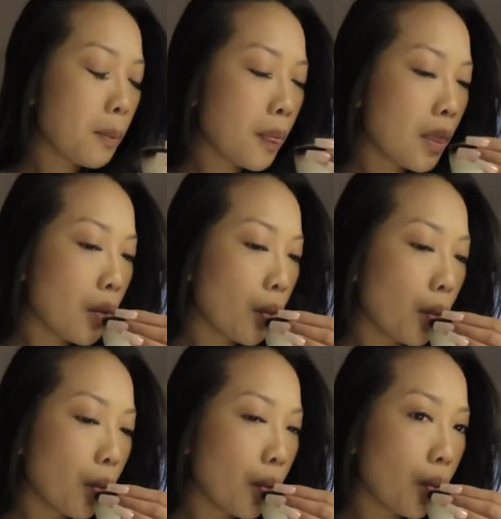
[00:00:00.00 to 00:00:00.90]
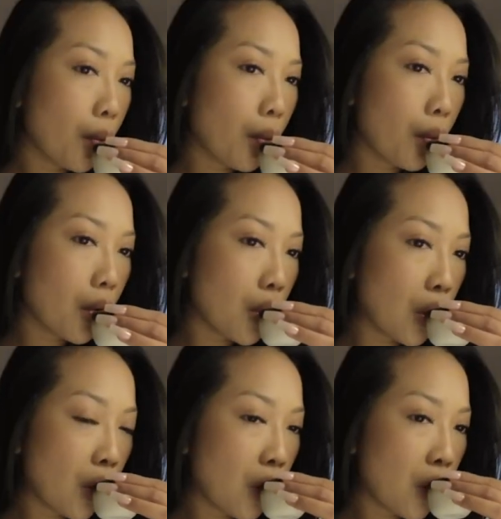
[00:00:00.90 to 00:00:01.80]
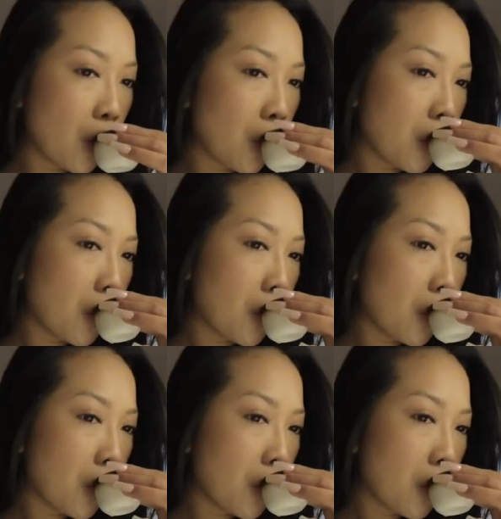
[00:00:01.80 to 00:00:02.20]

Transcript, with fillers: This one was twenty-three dollars.